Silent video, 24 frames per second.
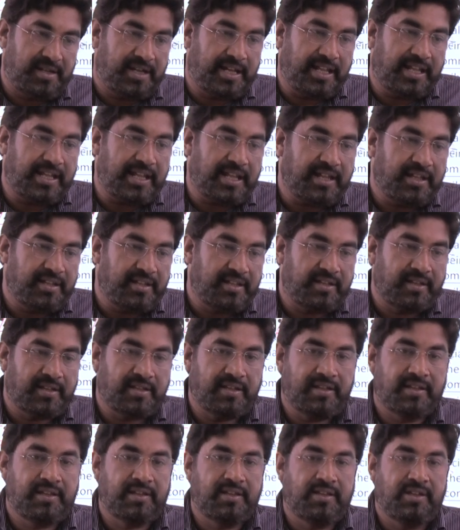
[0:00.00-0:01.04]
Okay?
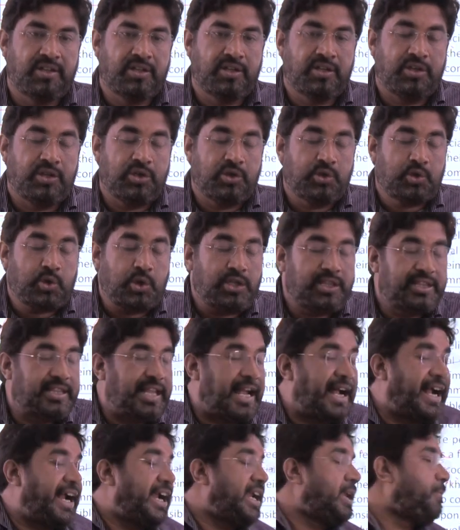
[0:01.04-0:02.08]
So
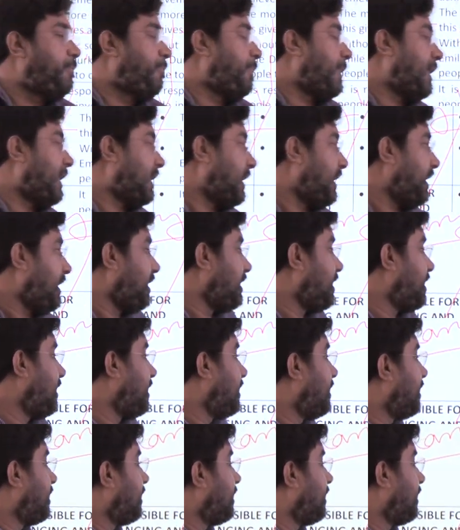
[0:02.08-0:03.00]
that part